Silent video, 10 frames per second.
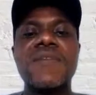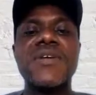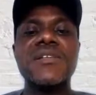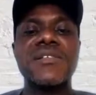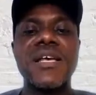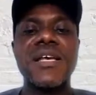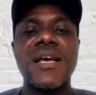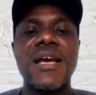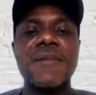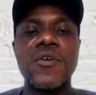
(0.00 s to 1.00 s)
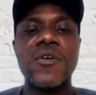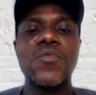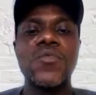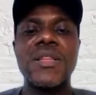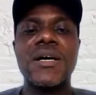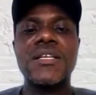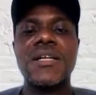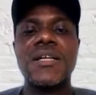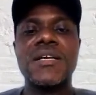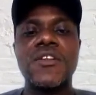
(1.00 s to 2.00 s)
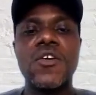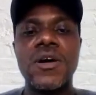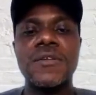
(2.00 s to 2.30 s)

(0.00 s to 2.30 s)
we will not have a say they are taking oil,